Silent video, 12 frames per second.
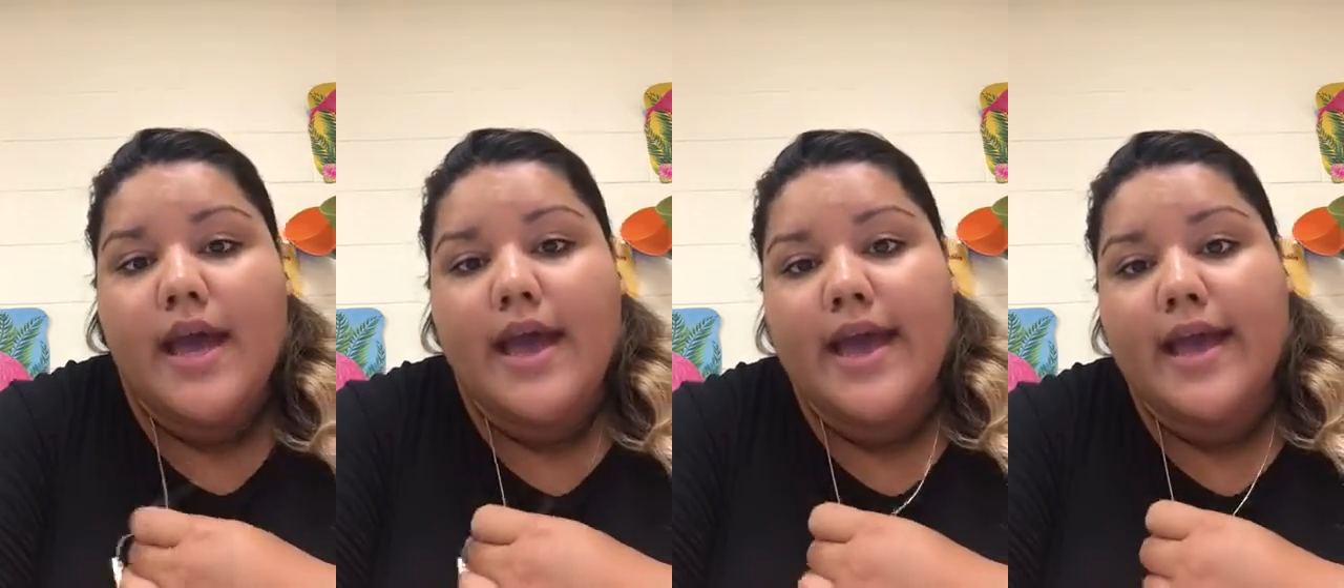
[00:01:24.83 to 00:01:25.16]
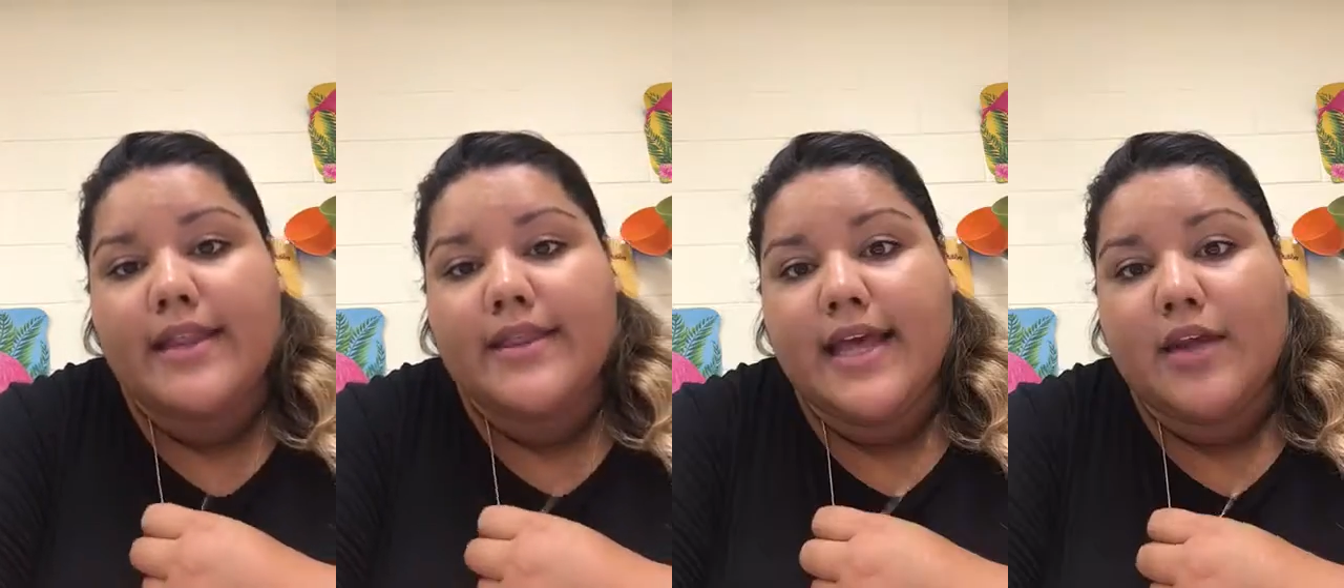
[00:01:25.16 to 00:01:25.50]

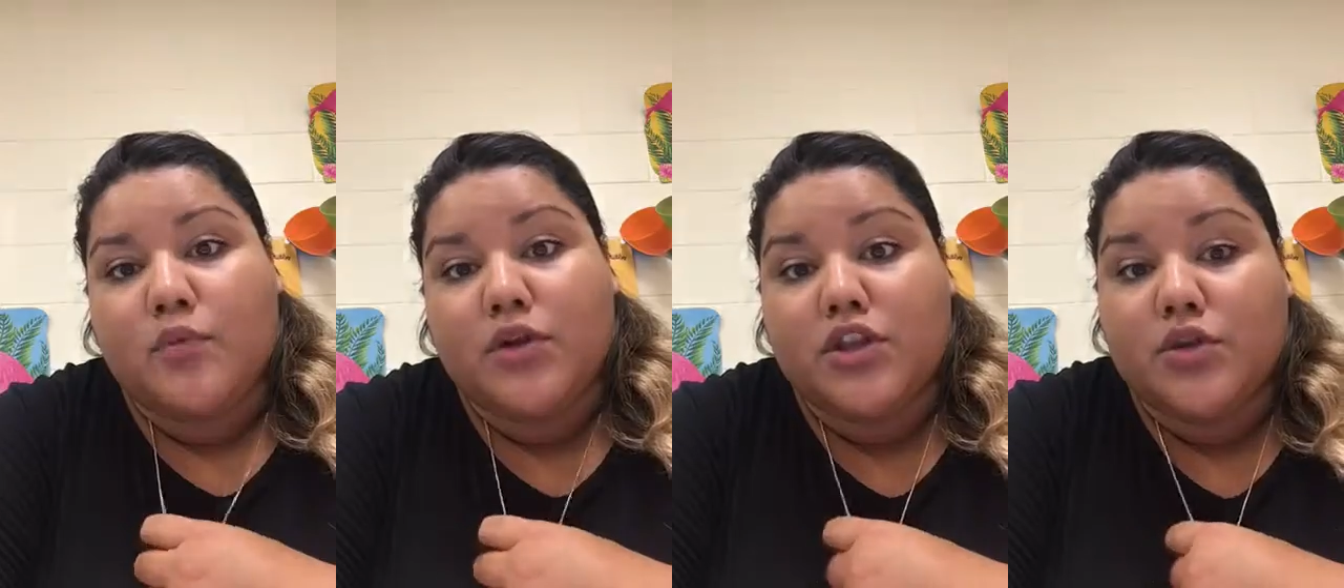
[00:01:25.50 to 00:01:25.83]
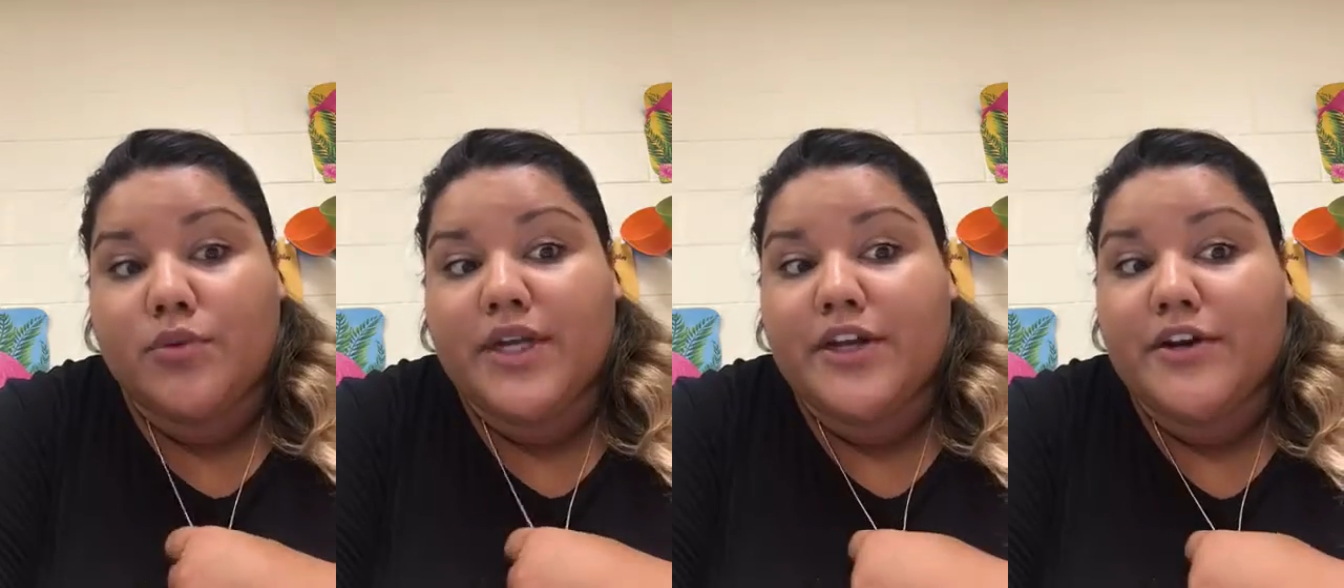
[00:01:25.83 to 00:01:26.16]
and then what the
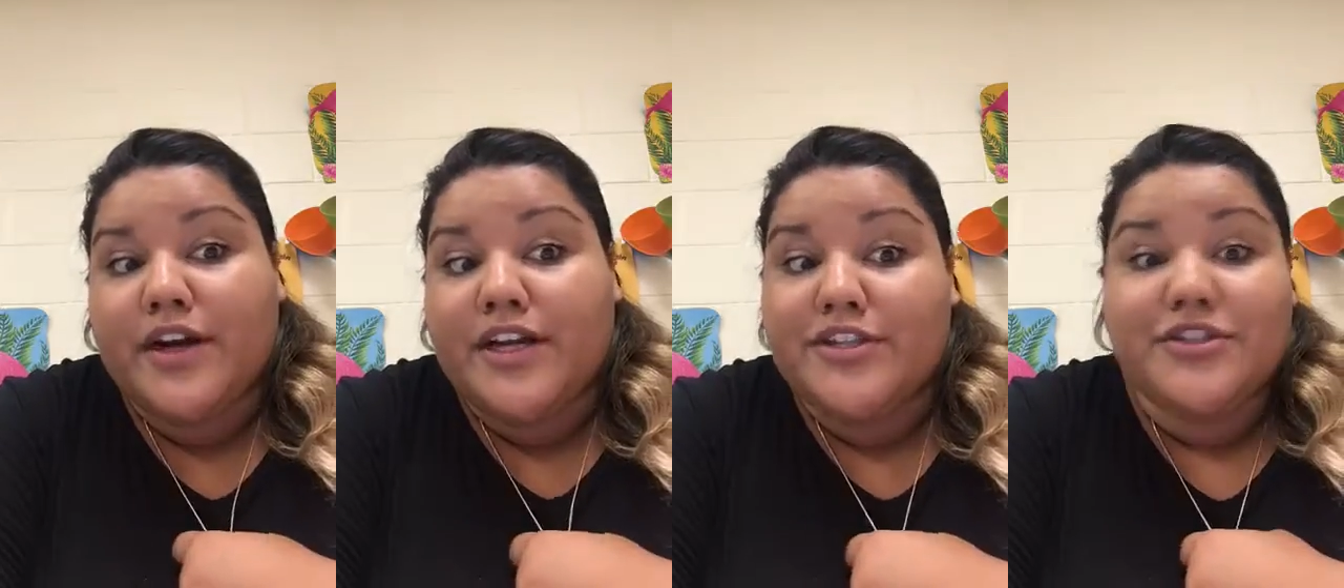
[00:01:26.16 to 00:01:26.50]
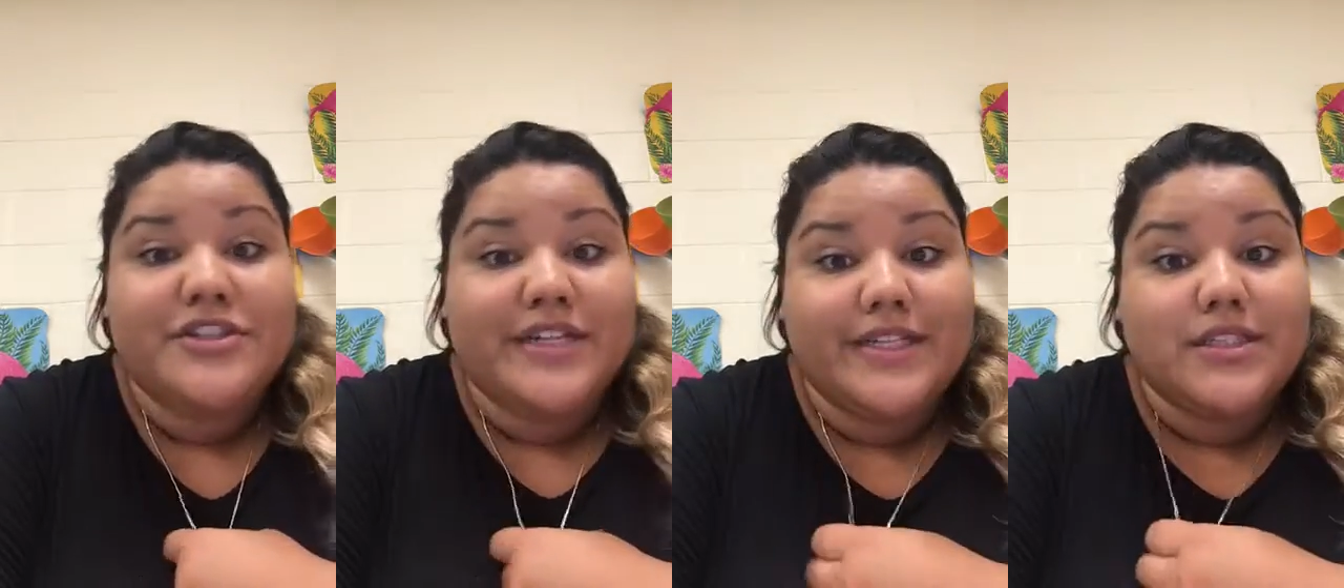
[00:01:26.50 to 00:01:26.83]
reader
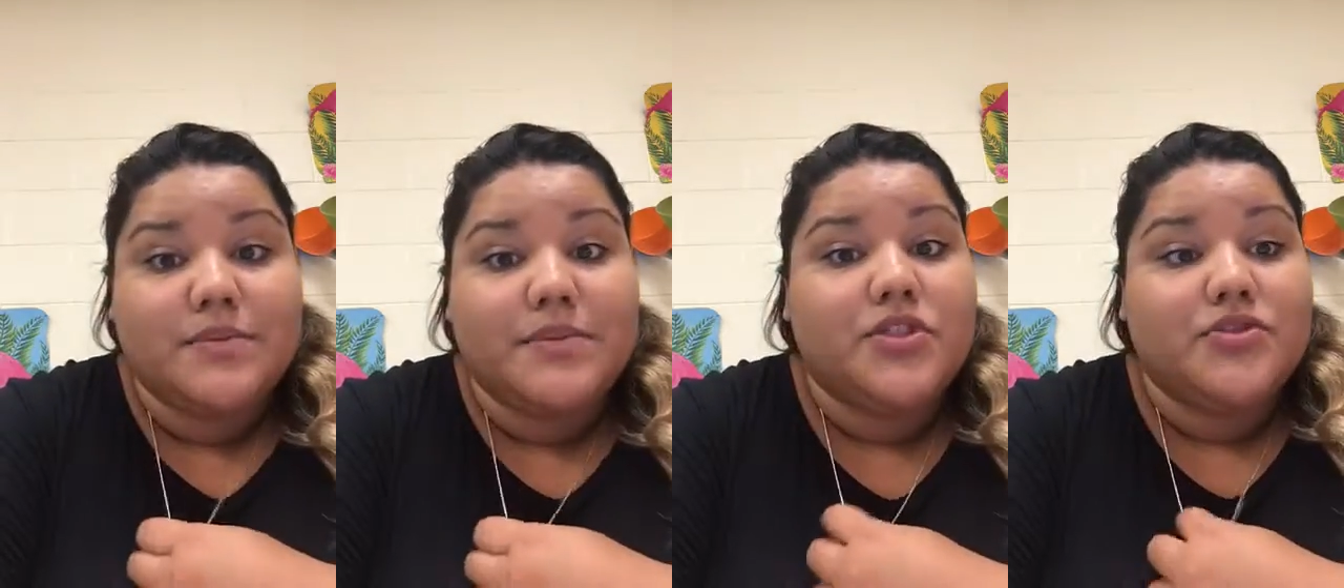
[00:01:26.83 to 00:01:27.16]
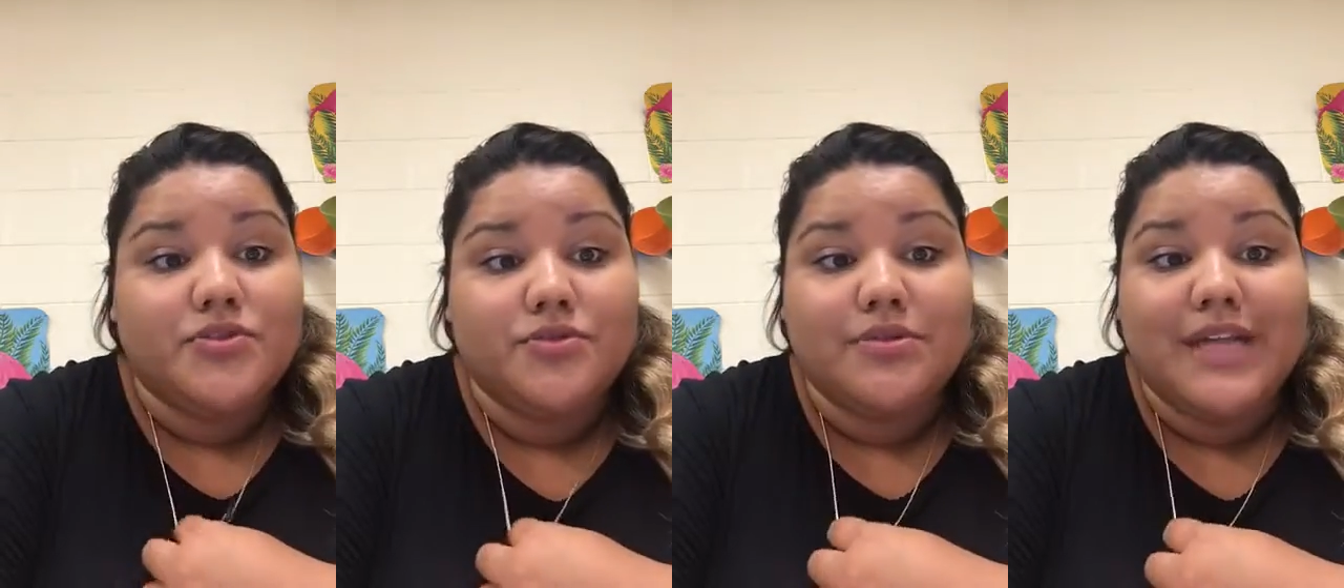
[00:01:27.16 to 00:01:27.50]
understands to be
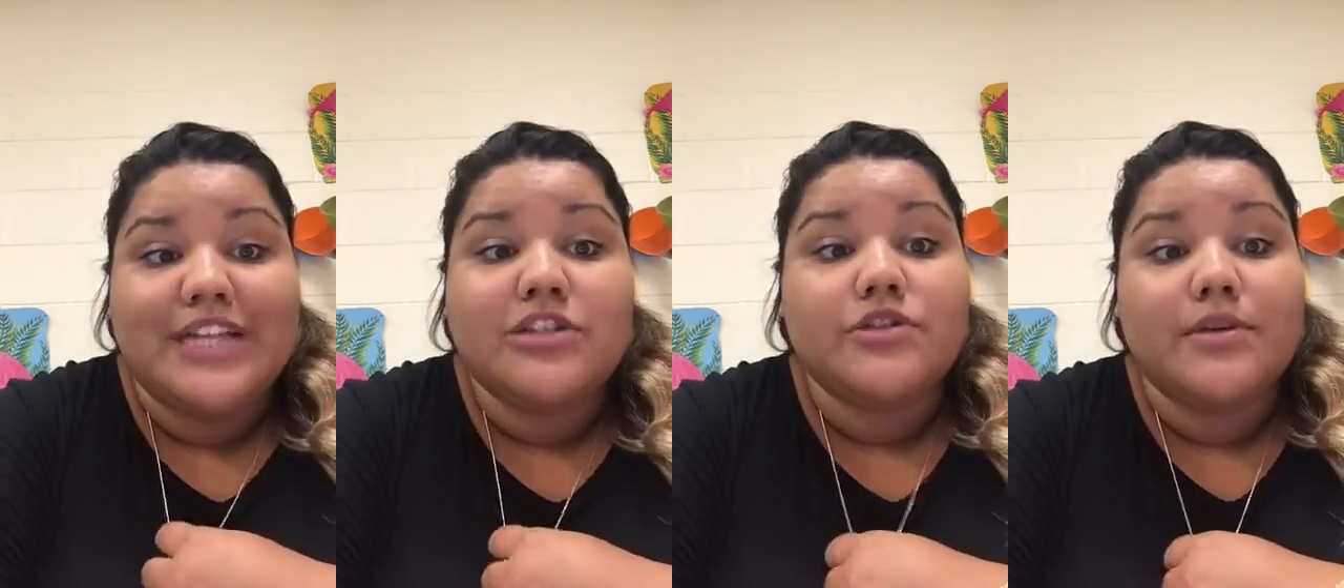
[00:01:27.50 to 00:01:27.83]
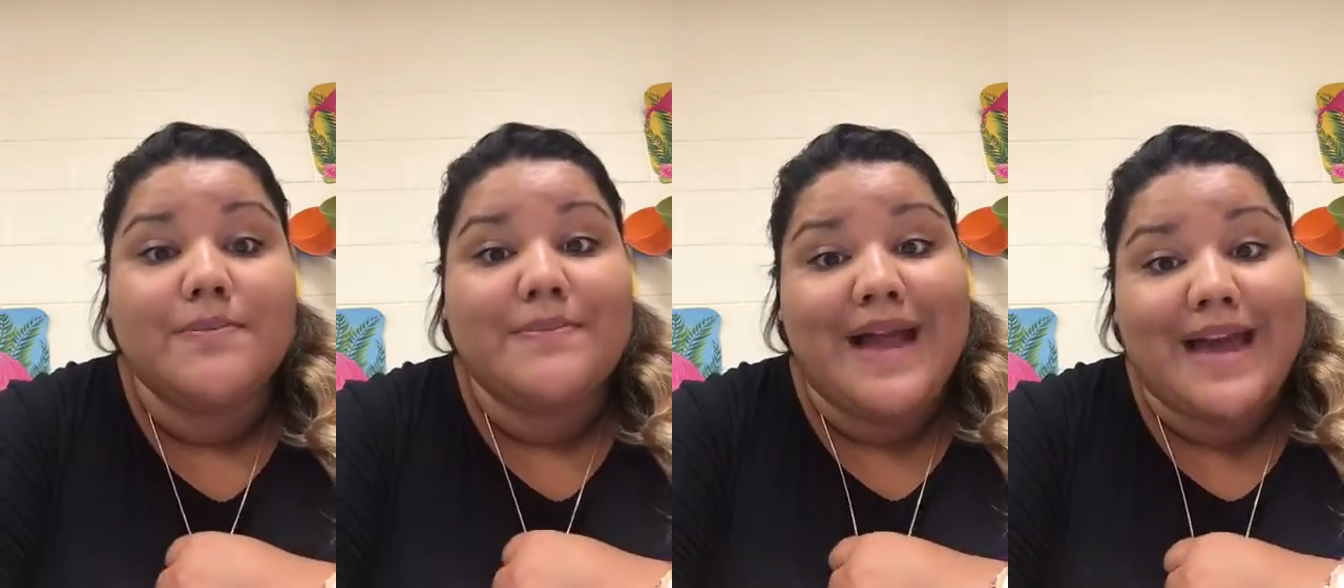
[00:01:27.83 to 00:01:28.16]
true. That's
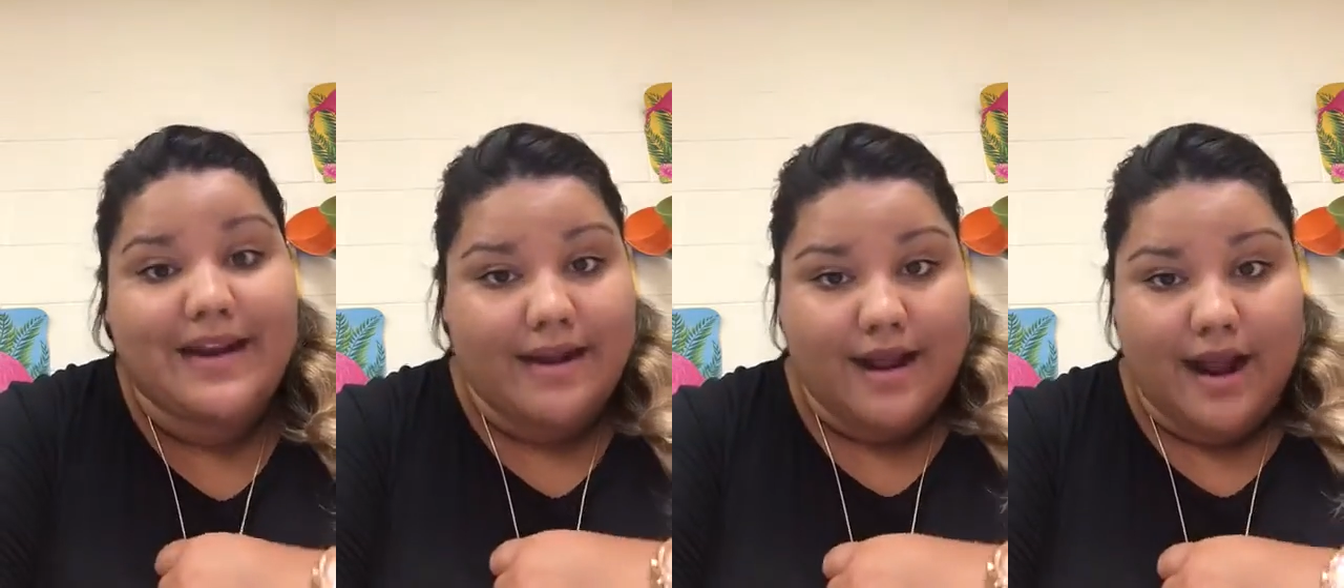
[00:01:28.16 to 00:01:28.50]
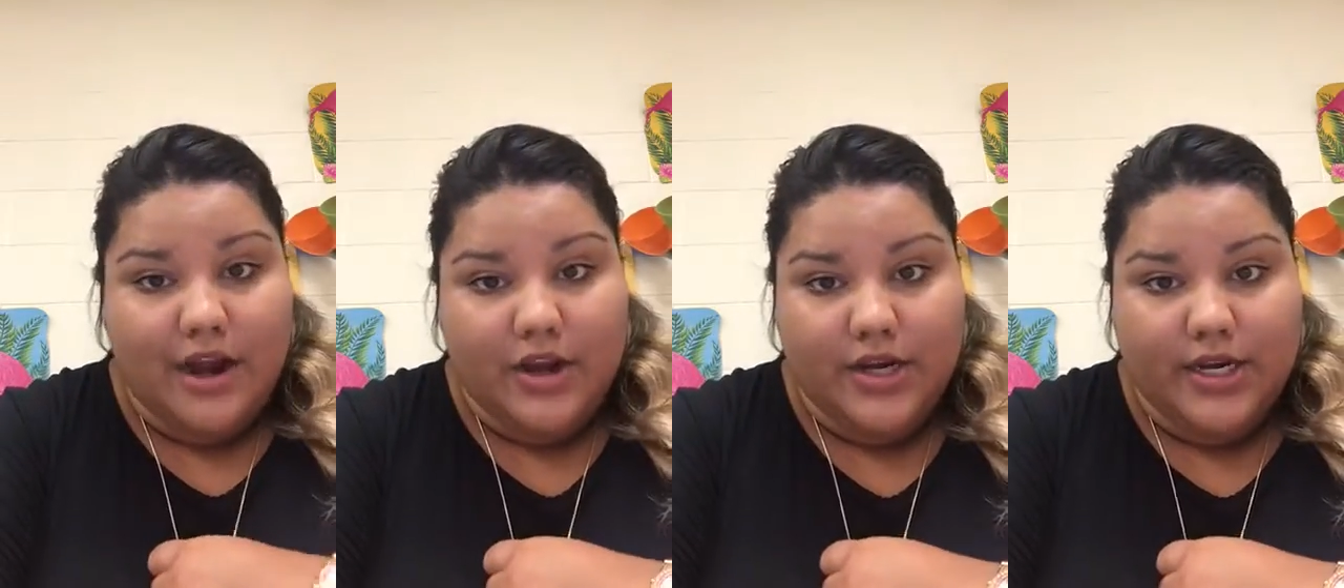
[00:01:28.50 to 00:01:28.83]
dramatic
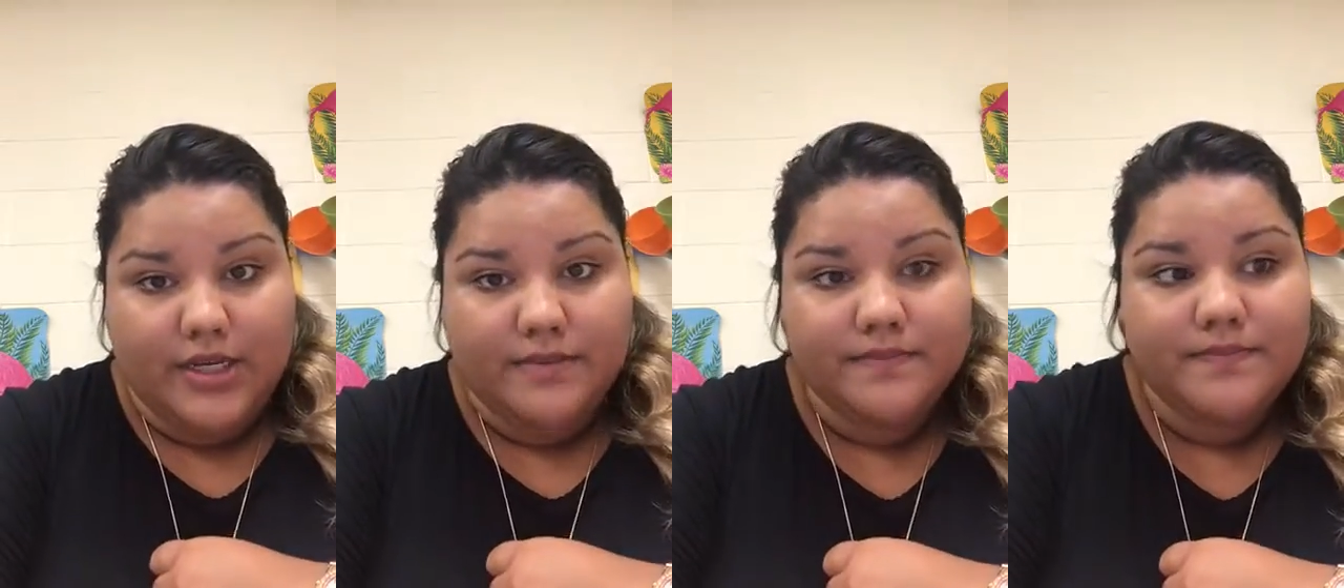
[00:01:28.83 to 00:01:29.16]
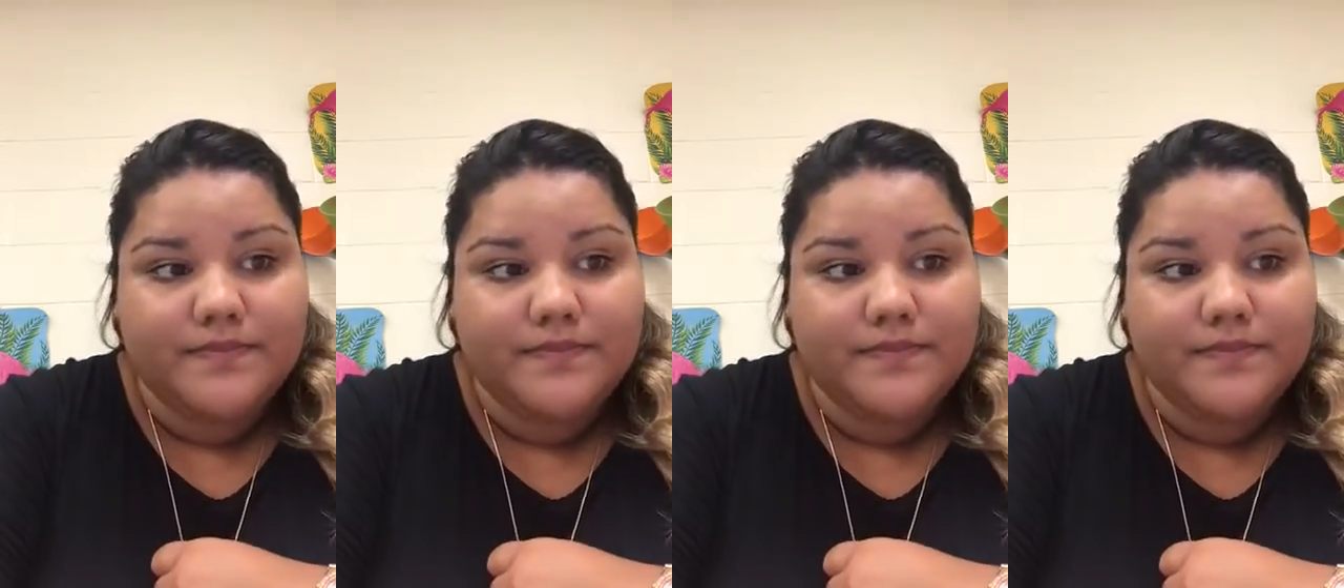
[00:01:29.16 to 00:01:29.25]
irony.